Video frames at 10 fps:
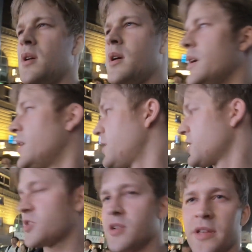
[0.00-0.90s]
And
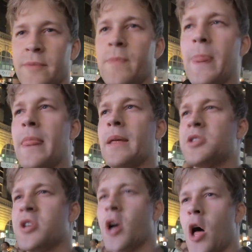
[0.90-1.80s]
additionally,
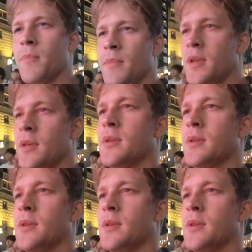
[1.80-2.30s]
she called me,